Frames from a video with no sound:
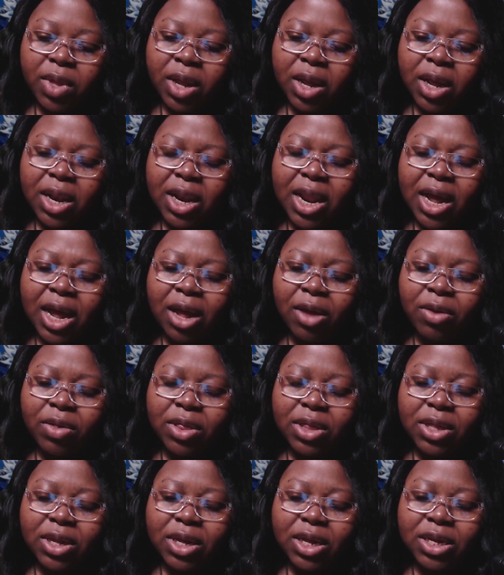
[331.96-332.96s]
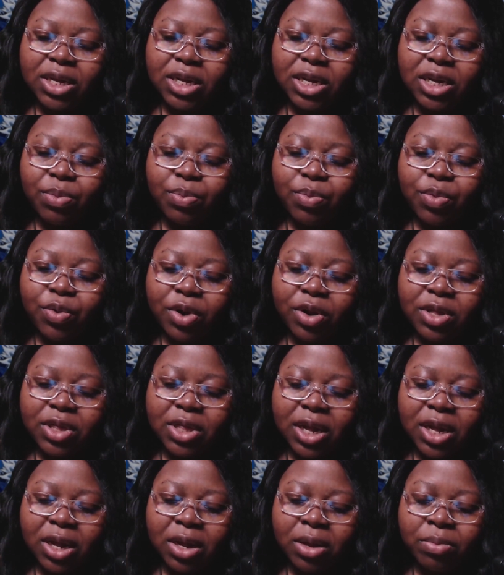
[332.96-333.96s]
Now she brought
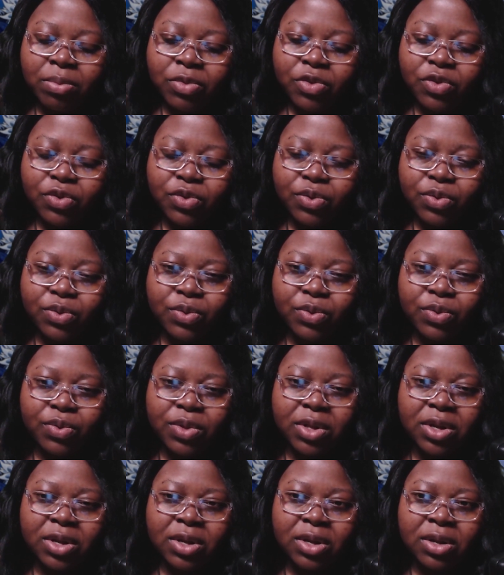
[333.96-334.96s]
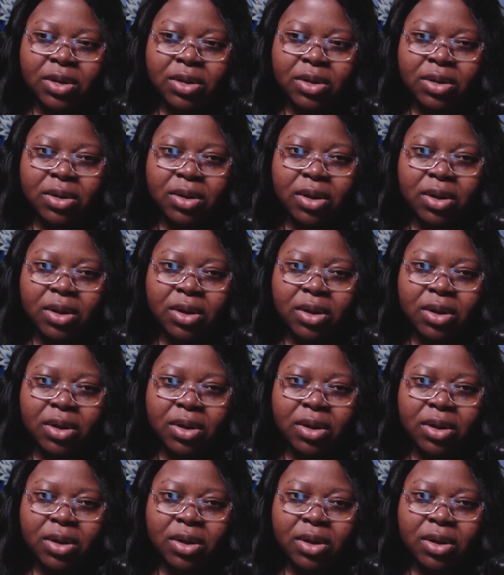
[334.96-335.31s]
them to the